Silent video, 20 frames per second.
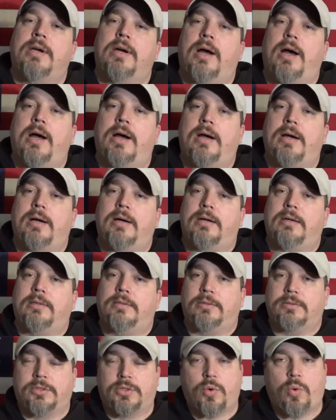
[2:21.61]

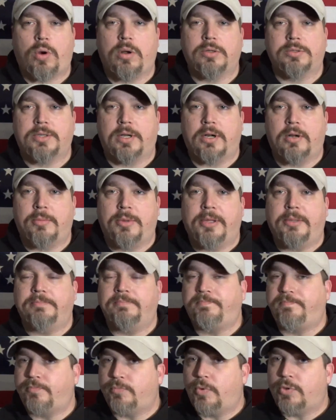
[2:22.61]
uh, squirrel tournament,
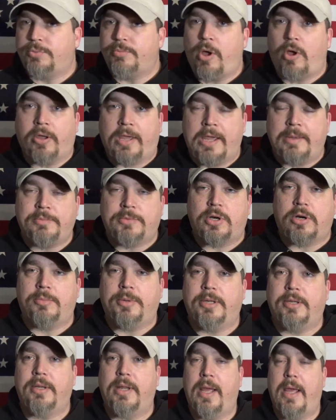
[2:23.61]
small game tournament,